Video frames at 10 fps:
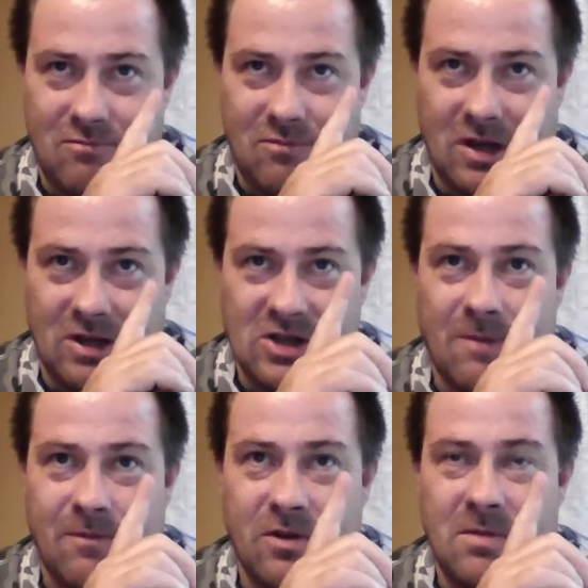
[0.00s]

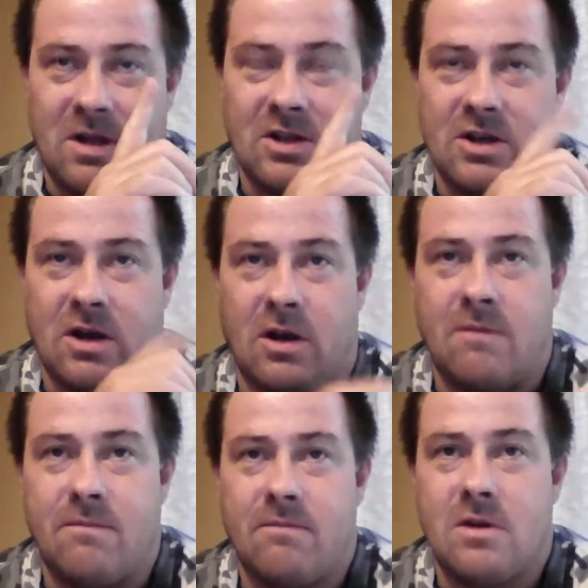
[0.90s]
except for the
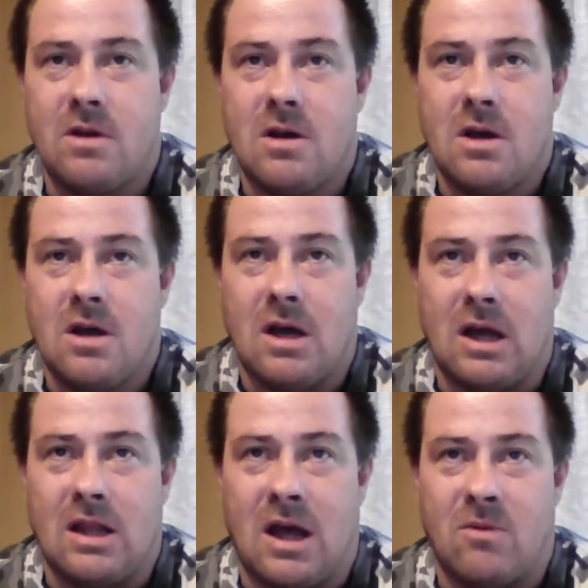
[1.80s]
military,
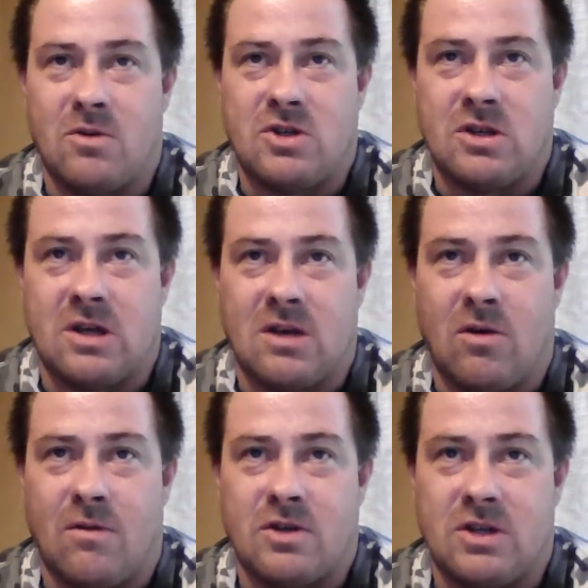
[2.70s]
and that was to get
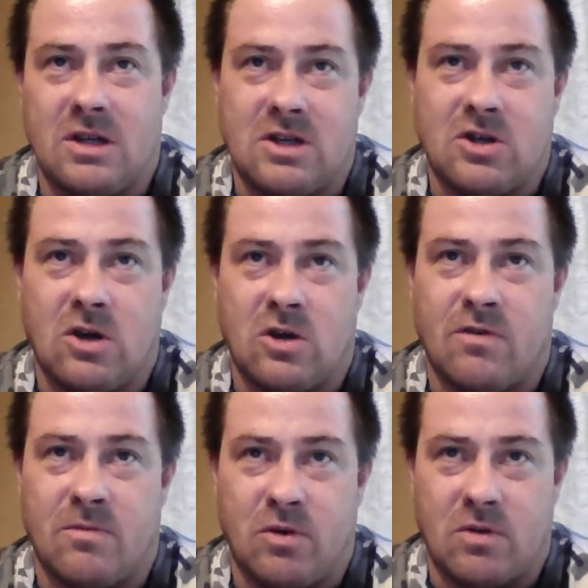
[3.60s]
over to the East Coast
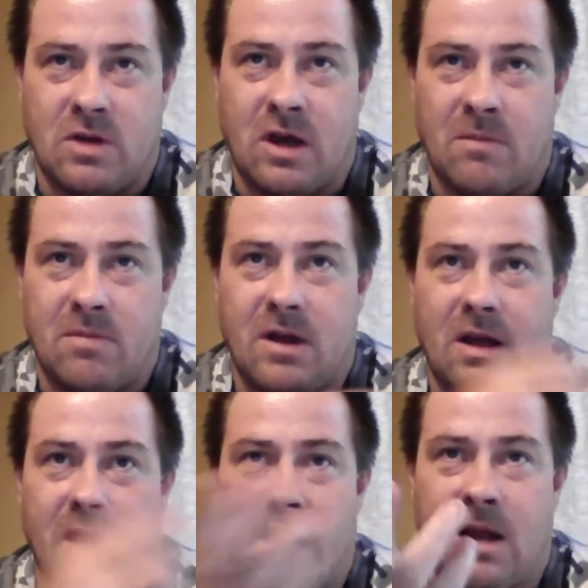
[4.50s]
for boot camp
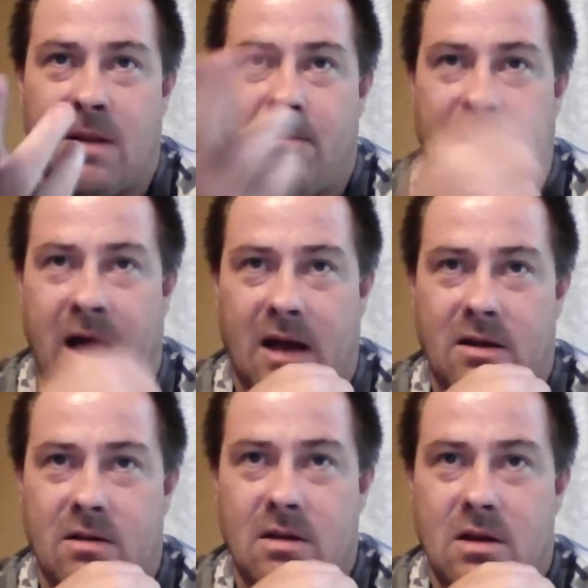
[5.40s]
and
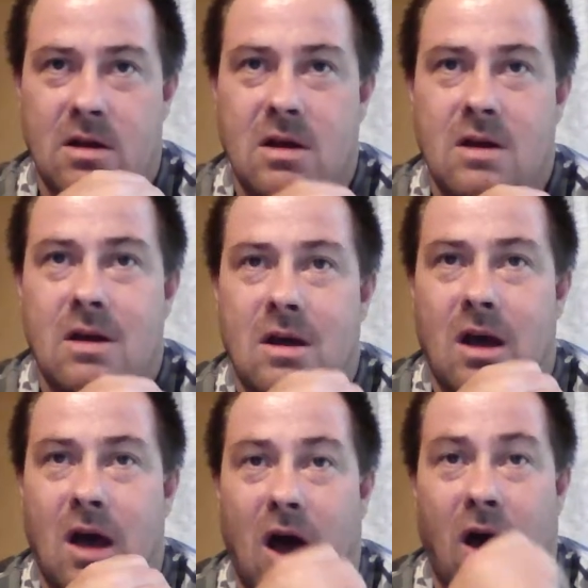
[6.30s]
back.
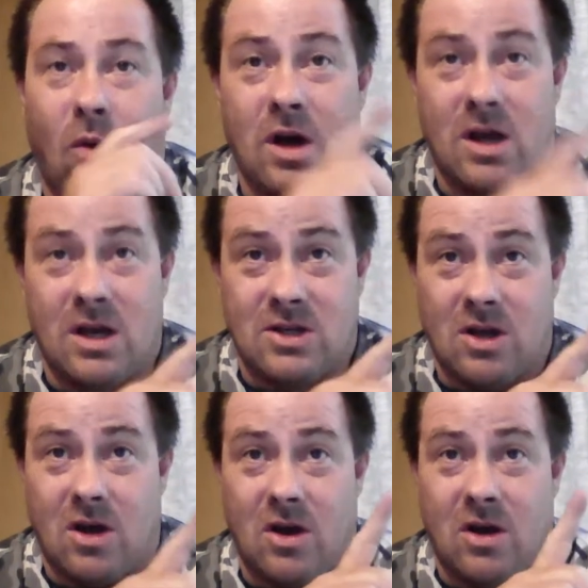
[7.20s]
I was
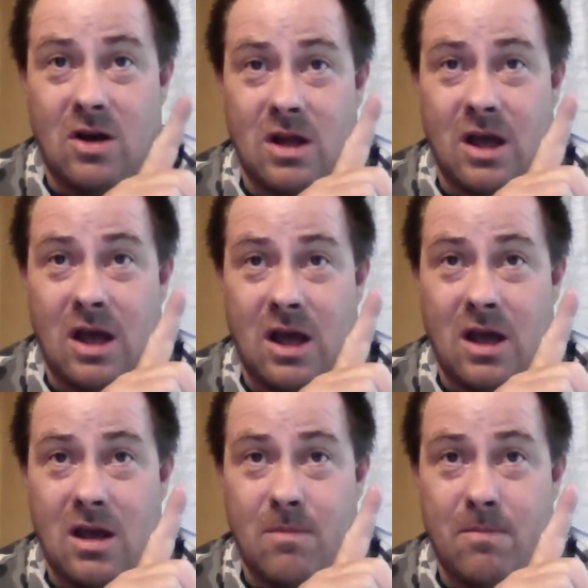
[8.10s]
on
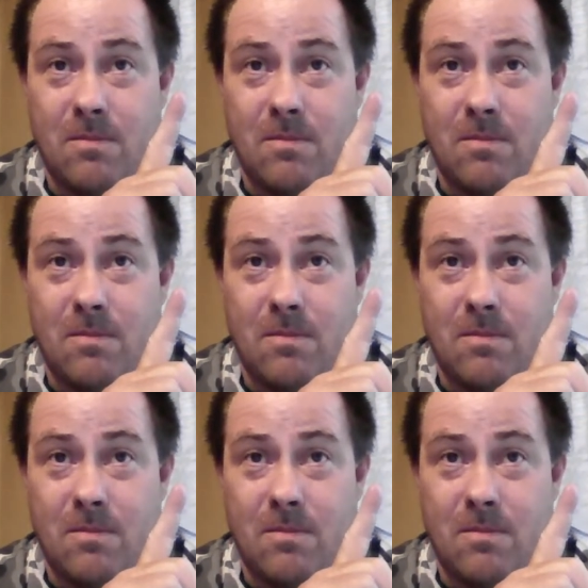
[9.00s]
a